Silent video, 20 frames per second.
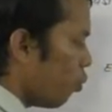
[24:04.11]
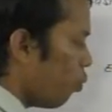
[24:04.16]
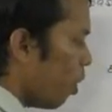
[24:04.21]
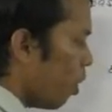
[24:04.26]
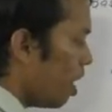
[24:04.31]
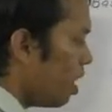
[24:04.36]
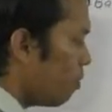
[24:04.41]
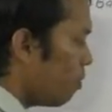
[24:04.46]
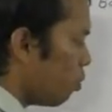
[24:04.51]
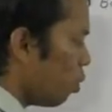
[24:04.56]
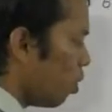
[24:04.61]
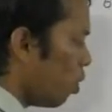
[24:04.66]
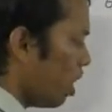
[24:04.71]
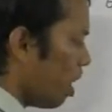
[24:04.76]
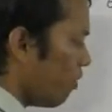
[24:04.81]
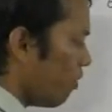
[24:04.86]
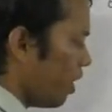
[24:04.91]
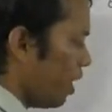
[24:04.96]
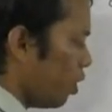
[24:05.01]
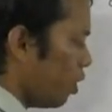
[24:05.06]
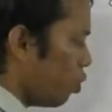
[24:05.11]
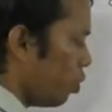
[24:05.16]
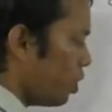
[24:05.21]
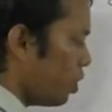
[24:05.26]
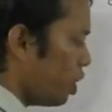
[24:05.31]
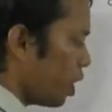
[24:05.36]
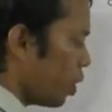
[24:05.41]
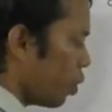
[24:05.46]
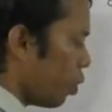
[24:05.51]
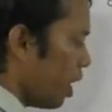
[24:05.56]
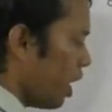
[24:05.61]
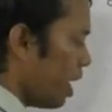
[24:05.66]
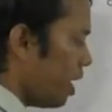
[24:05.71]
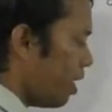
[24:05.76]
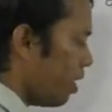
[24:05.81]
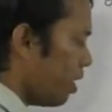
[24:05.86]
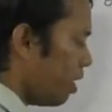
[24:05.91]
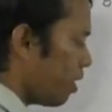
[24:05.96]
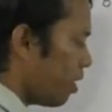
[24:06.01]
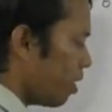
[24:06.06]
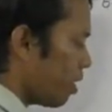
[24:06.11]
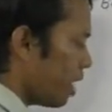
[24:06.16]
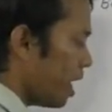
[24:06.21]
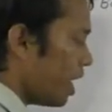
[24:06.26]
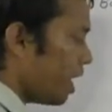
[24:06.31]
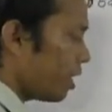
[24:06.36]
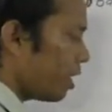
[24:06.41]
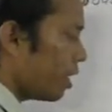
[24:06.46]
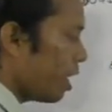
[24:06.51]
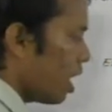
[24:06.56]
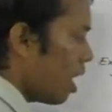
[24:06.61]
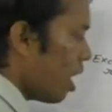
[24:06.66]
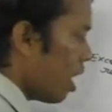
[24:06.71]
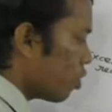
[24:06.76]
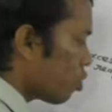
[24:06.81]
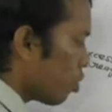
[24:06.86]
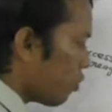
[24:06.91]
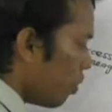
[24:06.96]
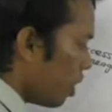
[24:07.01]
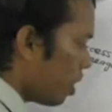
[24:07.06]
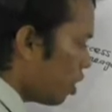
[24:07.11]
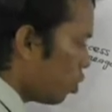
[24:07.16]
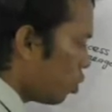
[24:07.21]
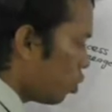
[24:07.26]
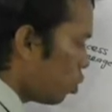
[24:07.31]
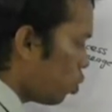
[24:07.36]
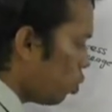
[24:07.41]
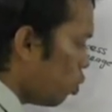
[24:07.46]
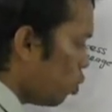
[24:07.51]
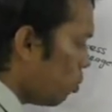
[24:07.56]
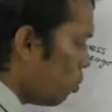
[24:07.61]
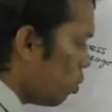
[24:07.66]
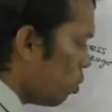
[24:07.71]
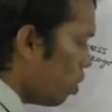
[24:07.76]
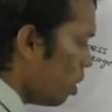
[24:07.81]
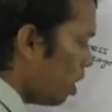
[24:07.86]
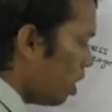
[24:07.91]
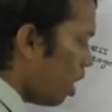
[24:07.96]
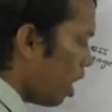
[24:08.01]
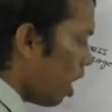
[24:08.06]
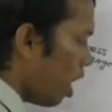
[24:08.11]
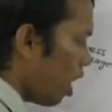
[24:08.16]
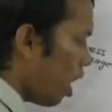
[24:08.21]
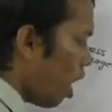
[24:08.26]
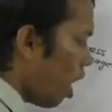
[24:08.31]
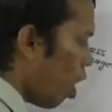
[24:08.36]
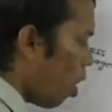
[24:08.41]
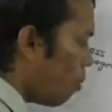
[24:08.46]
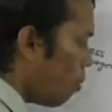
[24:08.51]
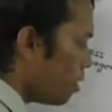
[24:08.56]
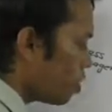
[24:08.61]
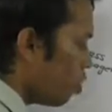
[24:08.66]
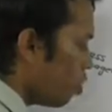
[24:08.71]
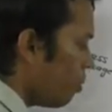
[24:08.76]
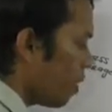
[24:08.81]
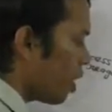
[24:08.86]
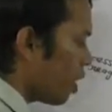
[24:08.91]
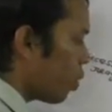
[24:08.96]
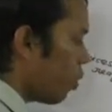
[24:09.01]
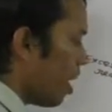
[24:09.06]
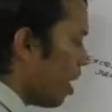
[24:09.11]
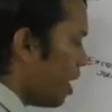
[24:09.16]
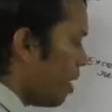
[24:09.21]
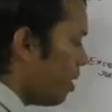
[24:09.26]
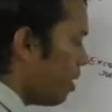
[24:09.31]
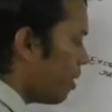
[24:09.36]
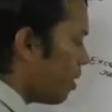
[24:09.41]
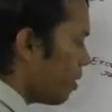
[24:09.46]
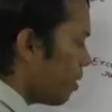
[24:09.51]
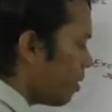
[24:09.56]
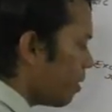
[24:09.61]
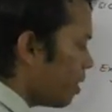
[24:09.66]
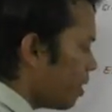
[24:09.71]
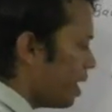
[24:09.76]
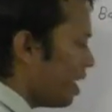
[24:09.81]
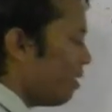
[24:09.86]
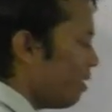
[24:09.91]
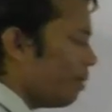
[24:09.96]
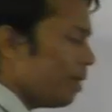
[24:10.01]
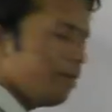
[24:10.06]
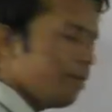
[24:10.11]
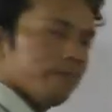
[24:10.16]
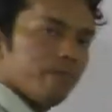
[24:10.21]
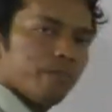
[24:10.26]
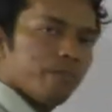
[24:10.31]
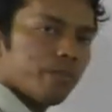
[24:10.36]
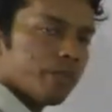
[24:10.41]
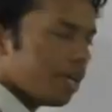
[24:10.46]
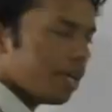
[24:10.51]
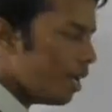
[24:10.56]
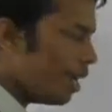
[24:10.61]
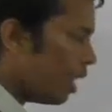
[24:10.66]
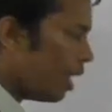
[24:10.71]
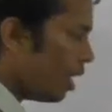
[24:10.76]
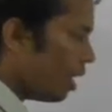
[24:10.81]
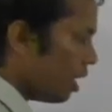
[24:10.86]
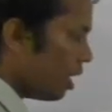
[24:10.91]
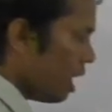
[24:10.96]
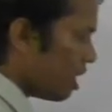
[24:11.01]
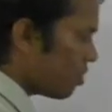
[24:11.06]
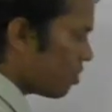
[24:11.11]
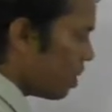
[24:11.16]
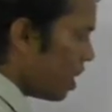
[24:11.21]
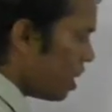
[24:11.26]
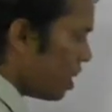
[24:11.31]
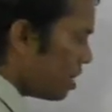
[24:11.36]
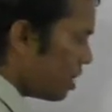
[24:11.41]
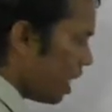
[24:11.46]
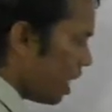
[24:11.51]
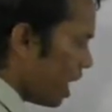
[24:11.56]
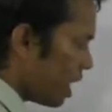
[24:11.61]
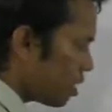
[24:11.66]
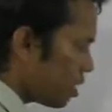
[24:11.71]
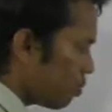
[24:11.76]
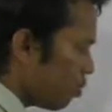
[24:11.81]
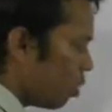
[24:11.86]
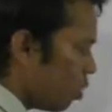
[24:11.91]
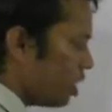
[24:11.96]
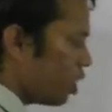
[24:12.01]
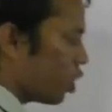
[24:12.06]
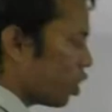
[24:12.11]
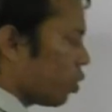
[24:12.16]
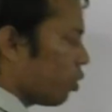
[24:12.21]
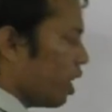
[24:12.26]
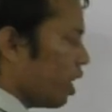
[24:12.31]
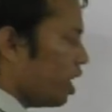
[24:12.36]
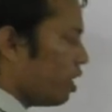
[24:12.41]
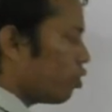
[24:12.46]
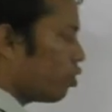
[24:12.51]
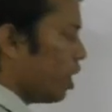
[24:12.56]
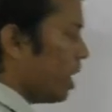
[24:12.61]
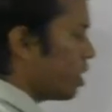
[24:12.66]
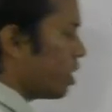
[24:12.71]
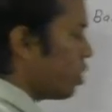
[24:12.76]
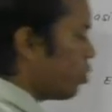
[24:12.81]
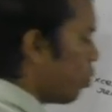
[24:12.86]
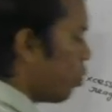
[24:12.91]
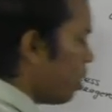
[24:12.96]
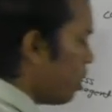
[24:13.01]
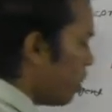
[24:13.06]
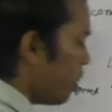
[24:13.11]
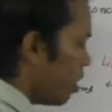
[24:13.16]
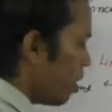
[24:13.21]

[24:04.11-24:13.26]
1 mole of N2 is required, correct? So for 2 mole, how much will be required? Tell me. Let's say it is X mole is required. So X is what?